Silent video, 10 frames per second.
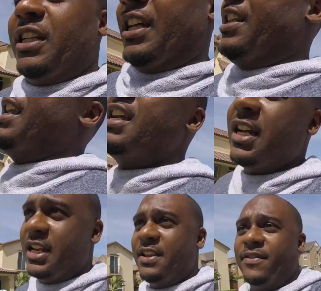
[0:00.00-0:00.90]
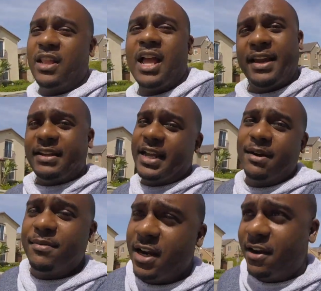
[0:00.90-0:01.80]
couldn't even like
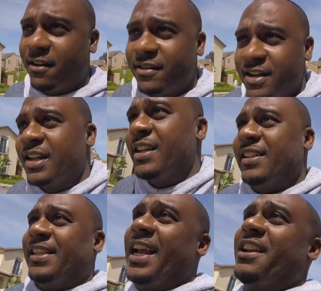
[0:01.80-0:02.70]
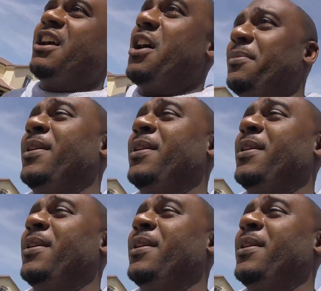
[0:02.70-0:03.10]
damn near stand up.